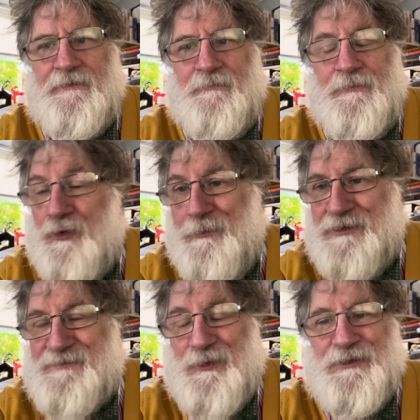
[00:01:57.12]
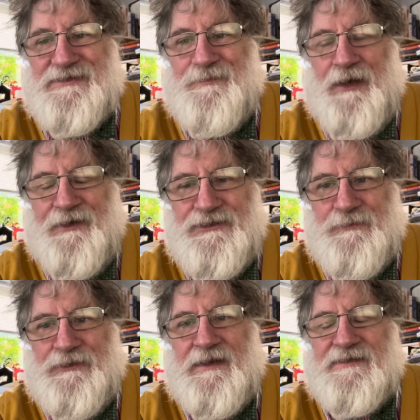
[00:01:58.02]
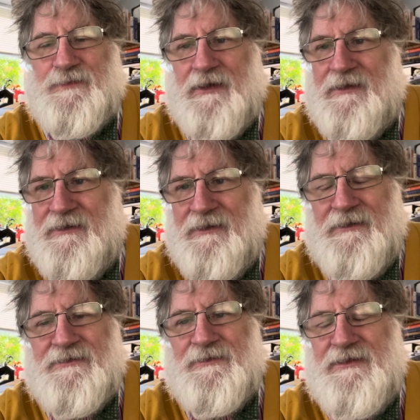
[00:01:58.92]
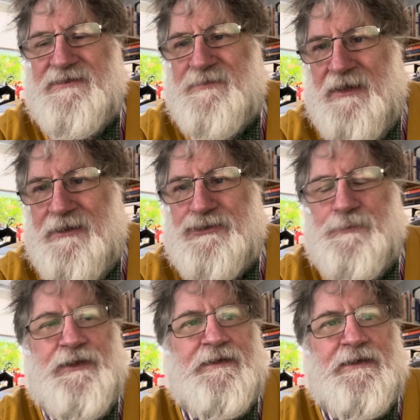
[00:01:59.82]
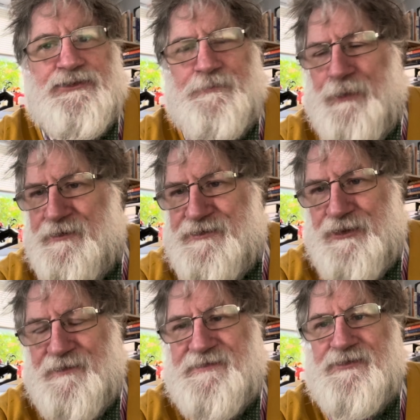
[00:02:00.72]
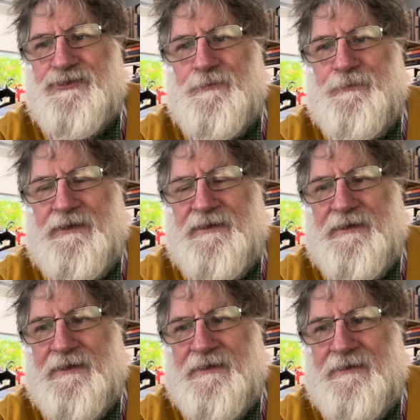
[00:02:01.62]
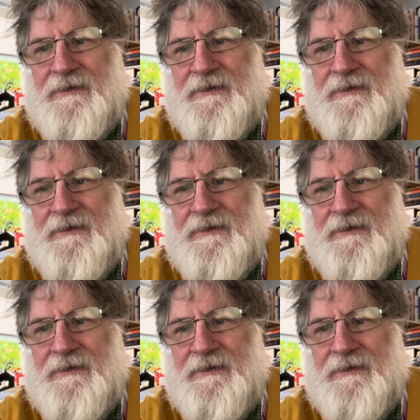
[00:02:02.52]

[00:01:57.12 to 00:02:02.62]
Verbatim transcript: almost more as a punishment. That's why Theresa May should be there. Boris Johnson should be there.